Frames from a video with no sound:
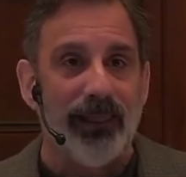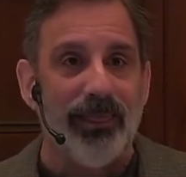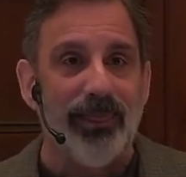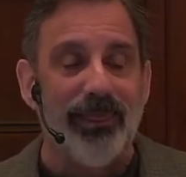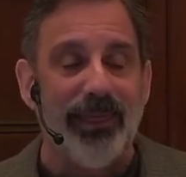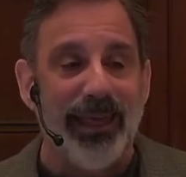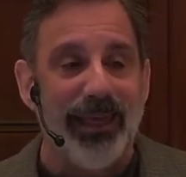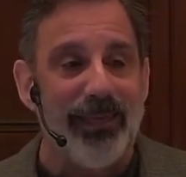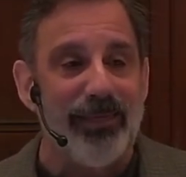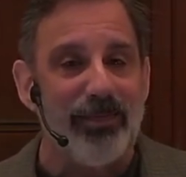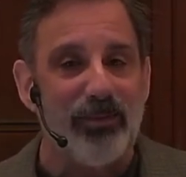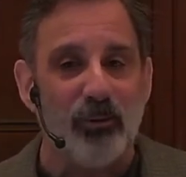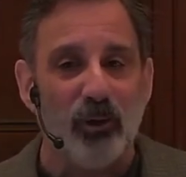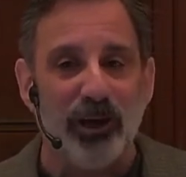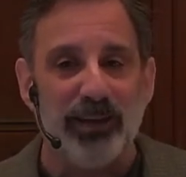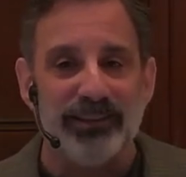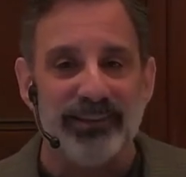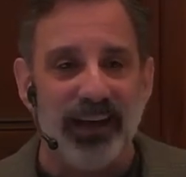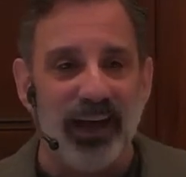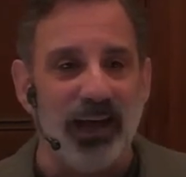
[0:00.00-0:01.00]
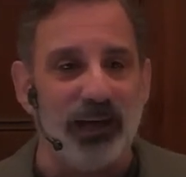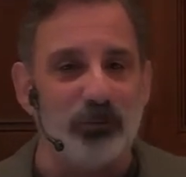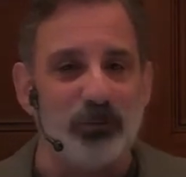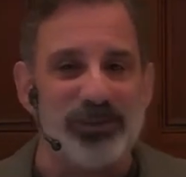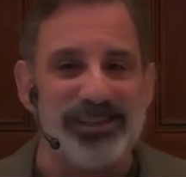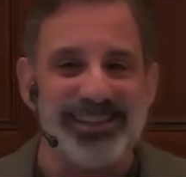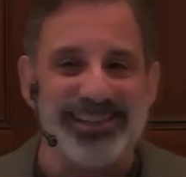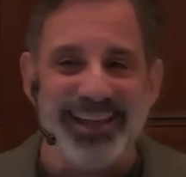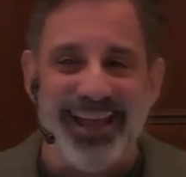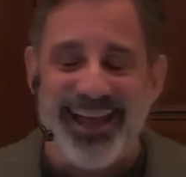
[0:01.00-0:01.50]
They thought God
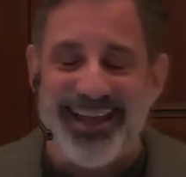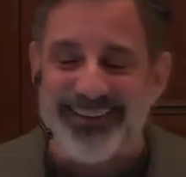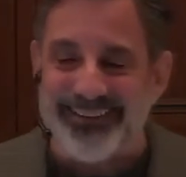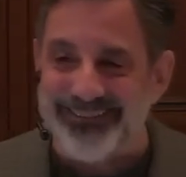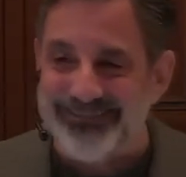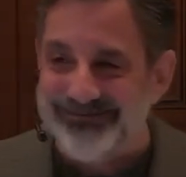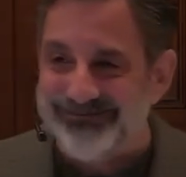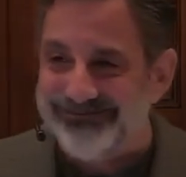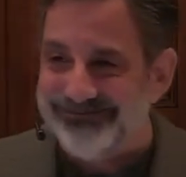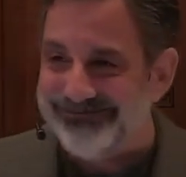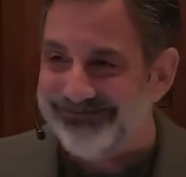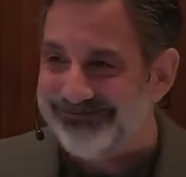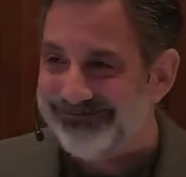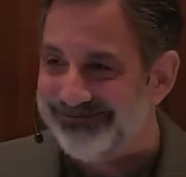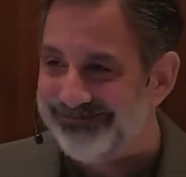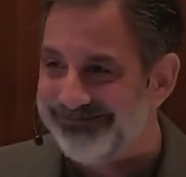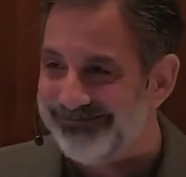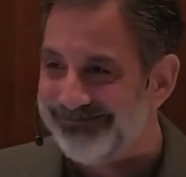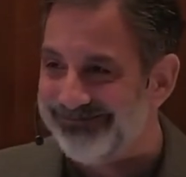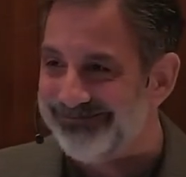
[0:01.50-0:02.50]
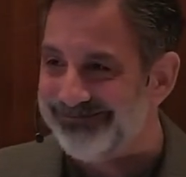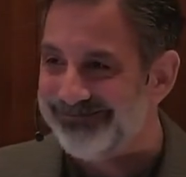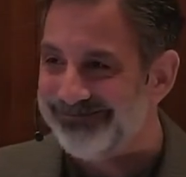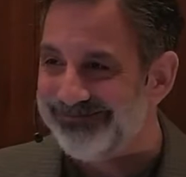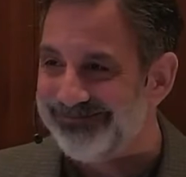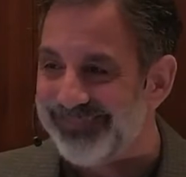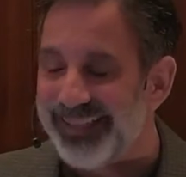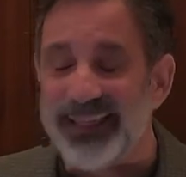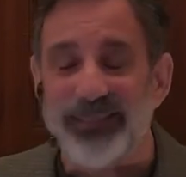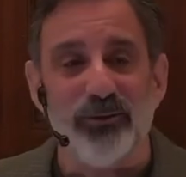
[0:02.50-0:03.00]
was dead. They